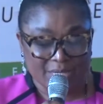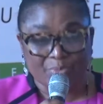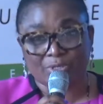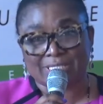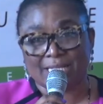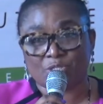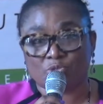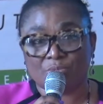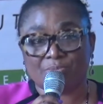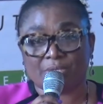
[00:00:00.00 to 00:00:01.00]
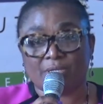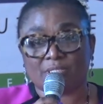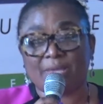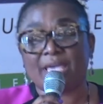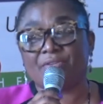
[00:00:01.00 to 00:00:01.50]
important to me
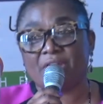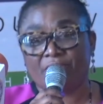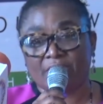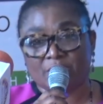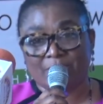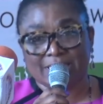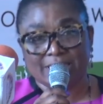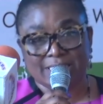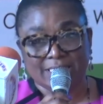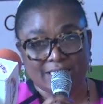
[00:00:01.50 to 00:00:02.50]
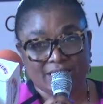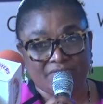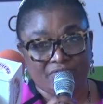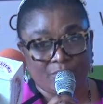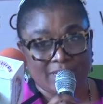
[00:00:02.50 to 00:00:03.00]
because my area of expertise is in the
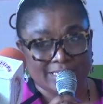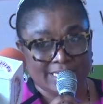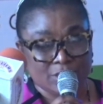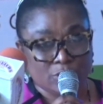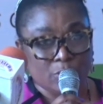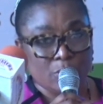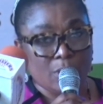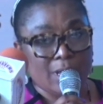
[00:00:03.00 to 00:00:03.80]
informal sector,